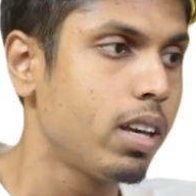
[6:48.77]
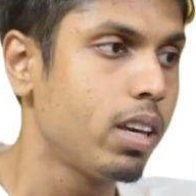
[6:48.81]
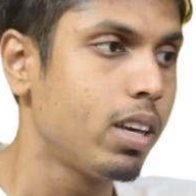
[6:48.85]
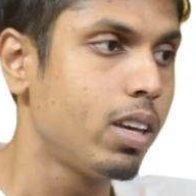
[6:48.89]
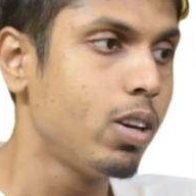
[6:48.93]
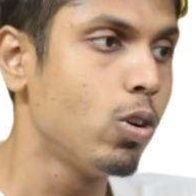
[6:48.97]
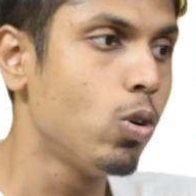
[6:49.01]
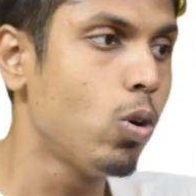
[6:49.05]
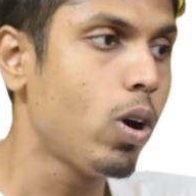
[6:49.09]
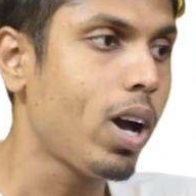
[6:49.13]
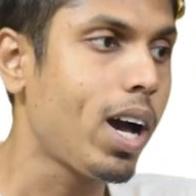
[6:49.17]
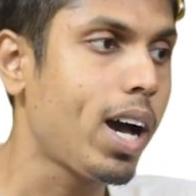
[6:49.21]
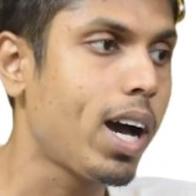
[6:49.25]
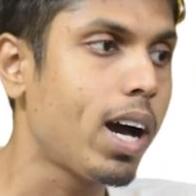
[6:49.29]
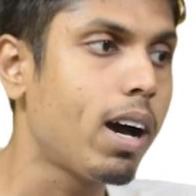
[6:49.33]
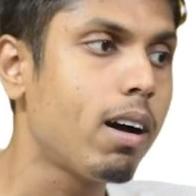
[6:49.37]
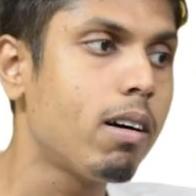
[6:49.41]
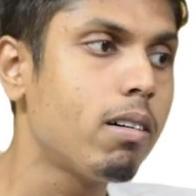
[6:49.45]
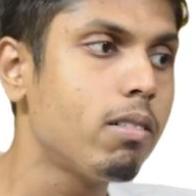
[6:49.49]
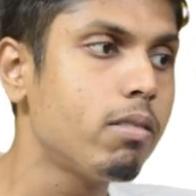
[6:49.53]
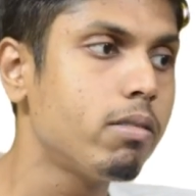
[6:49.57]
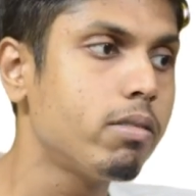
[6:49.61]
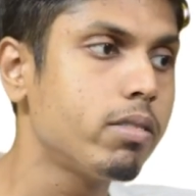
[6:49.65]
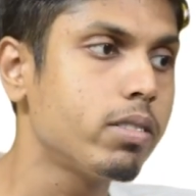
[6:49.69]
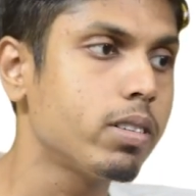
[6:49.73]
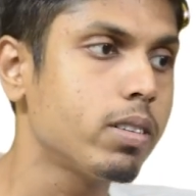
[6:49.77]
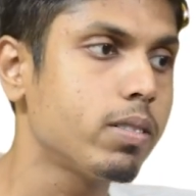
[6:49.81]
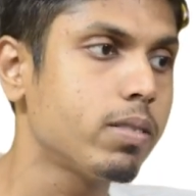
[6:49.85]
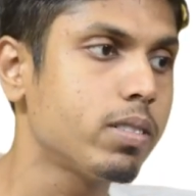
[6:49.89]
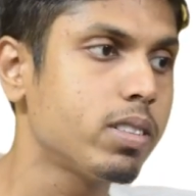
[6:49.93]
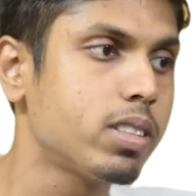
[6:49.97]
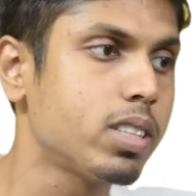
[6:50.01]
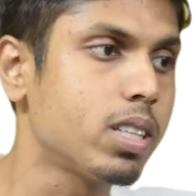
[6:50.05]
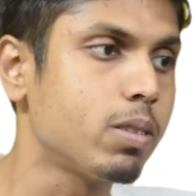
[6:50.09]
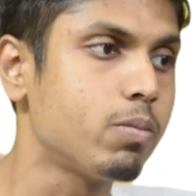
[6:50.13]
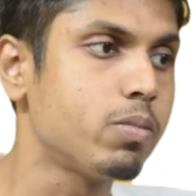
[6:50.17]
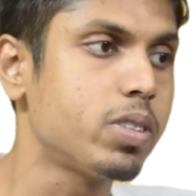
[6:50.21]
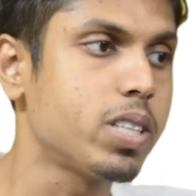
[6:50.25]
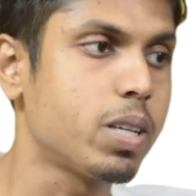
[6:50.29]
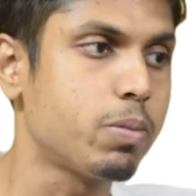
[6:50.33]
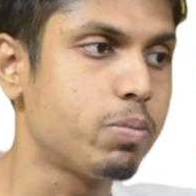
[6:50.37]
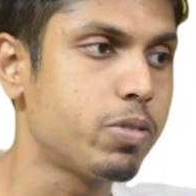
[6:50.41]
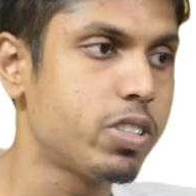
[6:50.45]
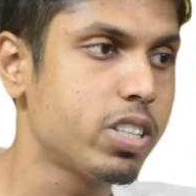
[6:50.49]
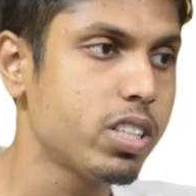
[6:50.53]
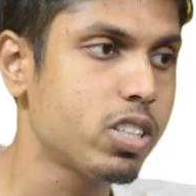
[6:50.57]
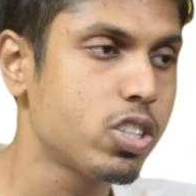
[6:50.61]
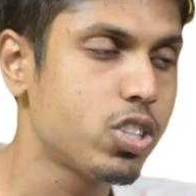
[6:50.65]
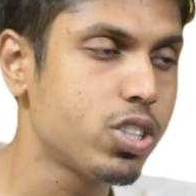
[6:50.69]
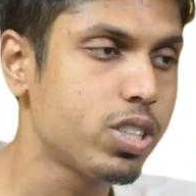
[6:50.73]
You have some
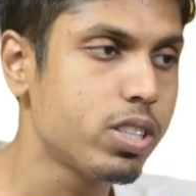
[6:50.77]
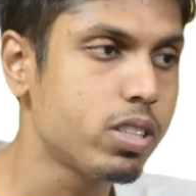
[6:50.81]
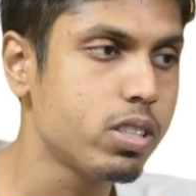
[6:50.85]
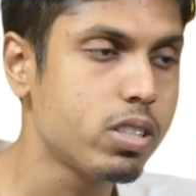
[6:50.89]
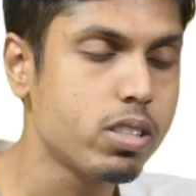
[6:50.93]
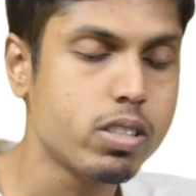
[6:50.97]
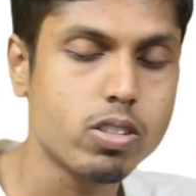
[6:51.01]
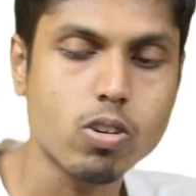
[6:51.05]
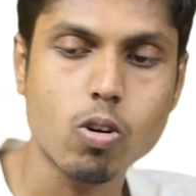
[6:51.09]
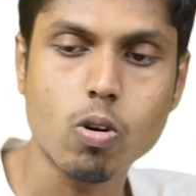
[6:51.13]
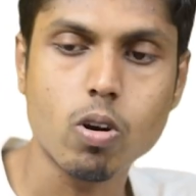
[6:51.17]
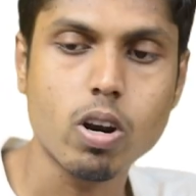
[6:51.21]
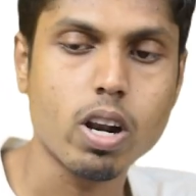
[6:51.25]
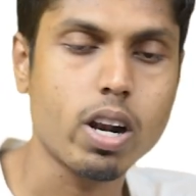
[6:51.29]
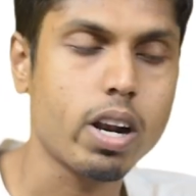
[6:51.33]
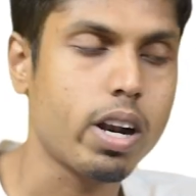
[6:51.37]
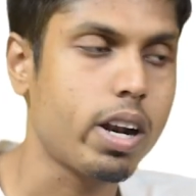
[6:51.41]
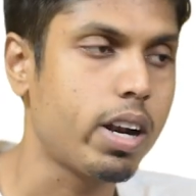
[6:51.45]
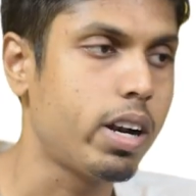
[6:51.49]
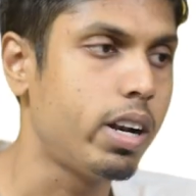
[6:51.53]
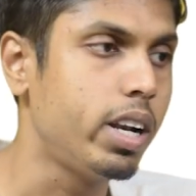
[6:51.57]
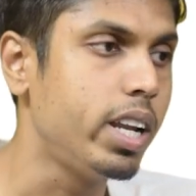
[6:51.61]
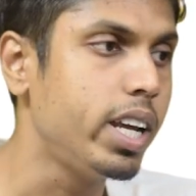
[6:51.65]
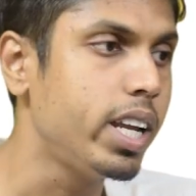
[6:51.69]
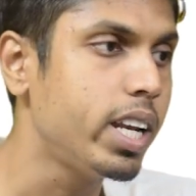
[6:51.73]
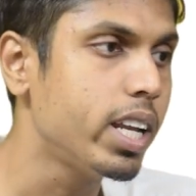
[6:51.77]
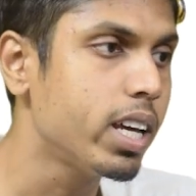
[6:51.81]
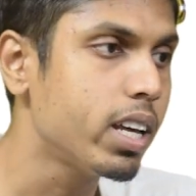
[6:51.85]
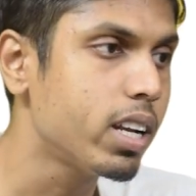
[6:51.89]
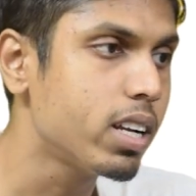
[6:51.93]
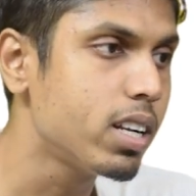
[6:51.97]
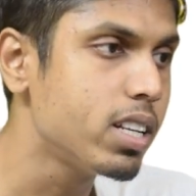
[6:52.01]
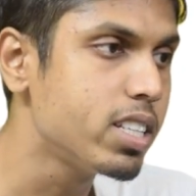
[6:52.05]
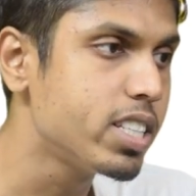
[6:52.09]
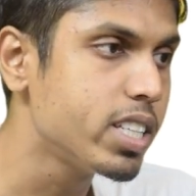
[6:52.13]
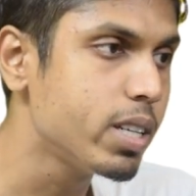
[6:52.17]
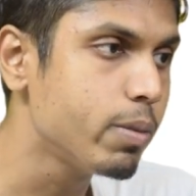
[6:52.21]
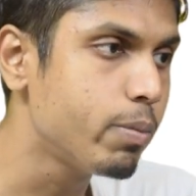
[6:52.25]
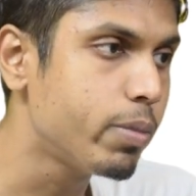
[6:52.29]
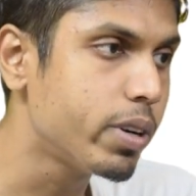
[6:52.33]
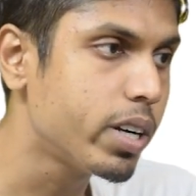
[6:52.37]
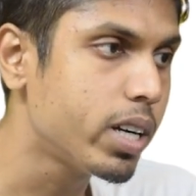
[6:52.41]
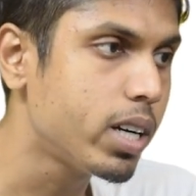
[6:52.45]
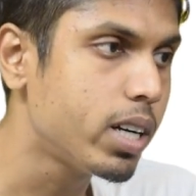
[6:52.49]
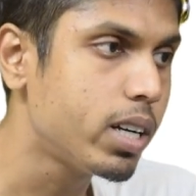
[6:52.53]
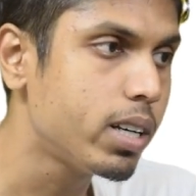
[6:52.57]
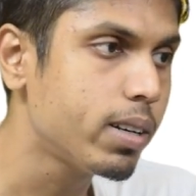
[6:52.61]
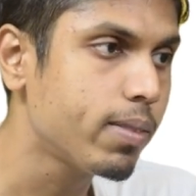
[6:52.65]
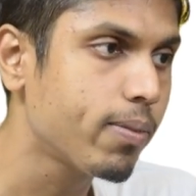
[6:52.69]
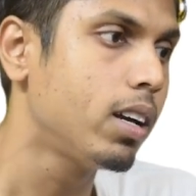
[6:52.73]
subsections on linear
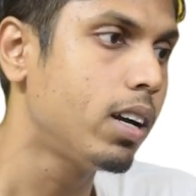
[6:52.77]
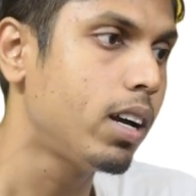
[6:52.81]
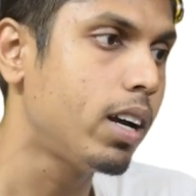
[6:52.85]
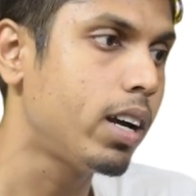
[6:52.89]
algebra,